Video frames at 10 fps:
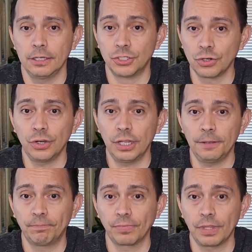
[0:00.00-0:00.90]

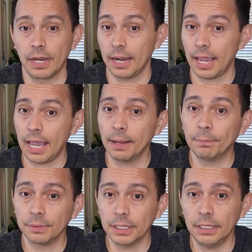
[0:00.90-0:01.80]
journey that I
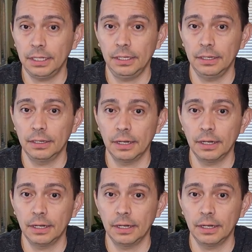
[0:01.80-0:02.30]
had bleeding